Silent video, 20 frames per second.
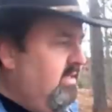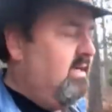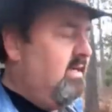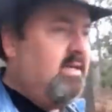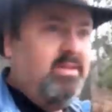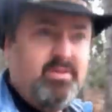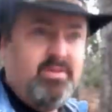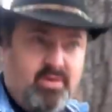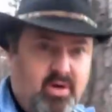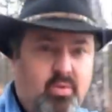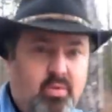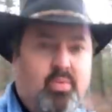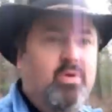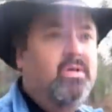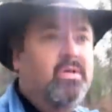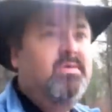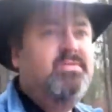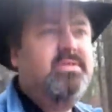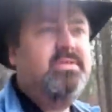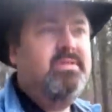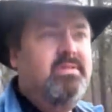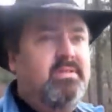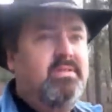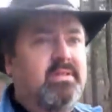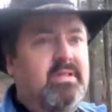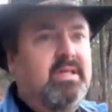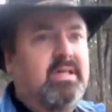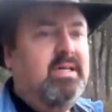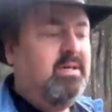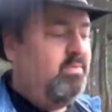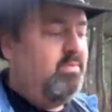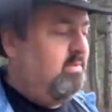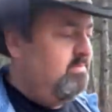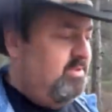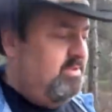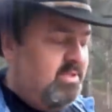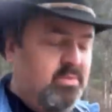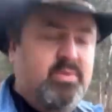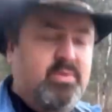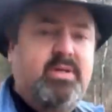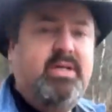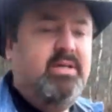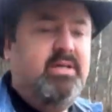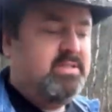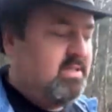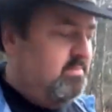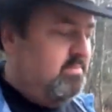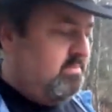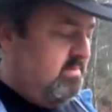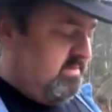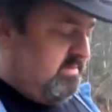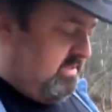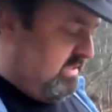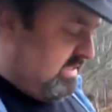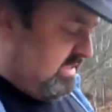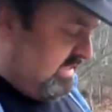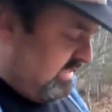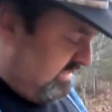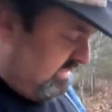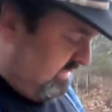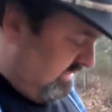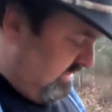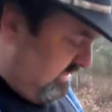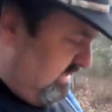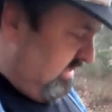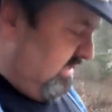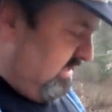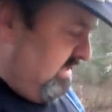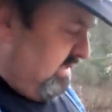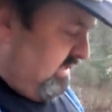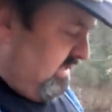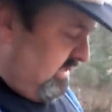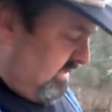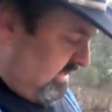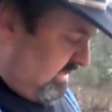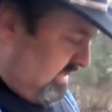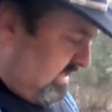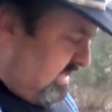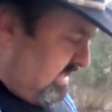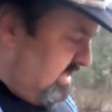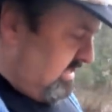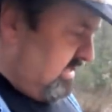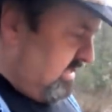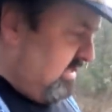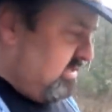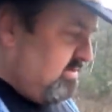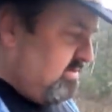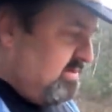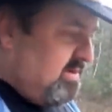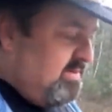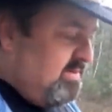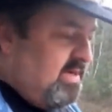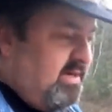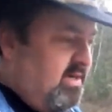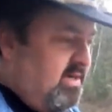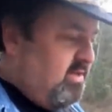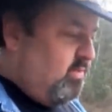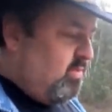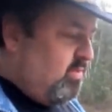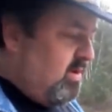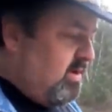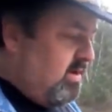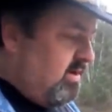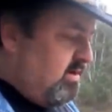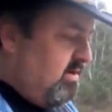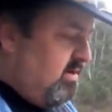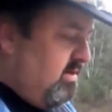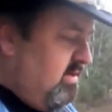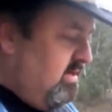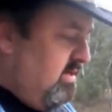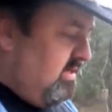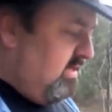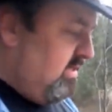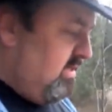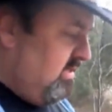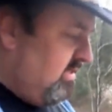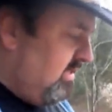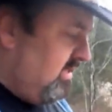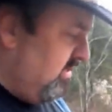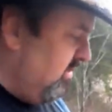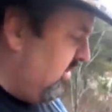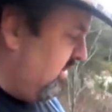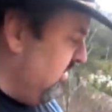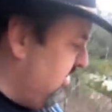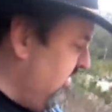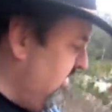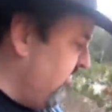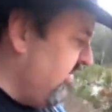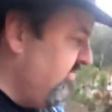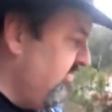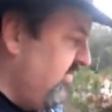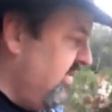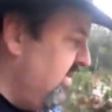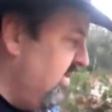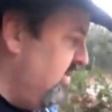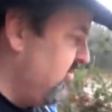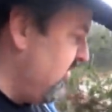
Uh, there are wolves. Uh, we'll, hear, we'll hear some tonight. And uh, coming down here to the water and look and see if I find any